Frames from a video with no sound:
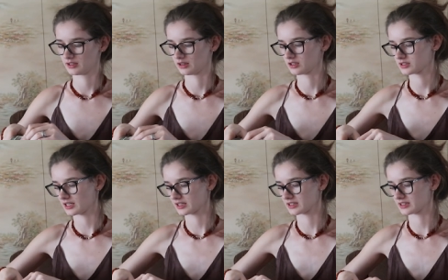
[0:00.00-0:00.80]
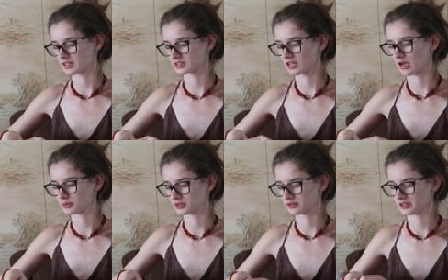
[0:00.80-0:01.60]
It looks like this has the
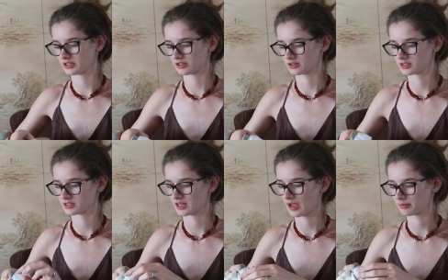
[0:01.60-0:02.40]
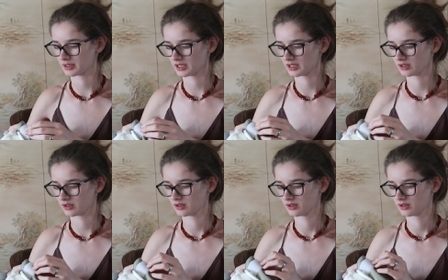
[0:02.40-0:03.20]
option of either snapping
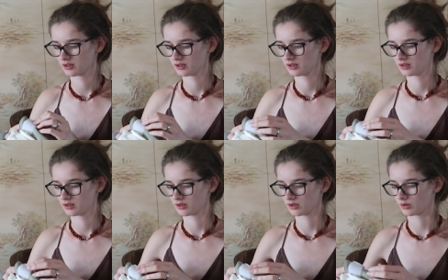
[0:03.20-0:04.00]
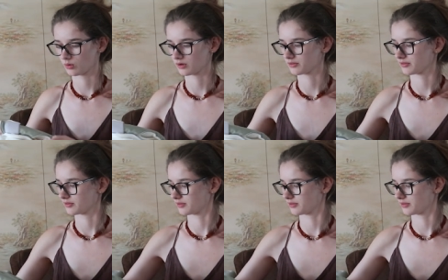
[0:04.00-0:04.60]
or,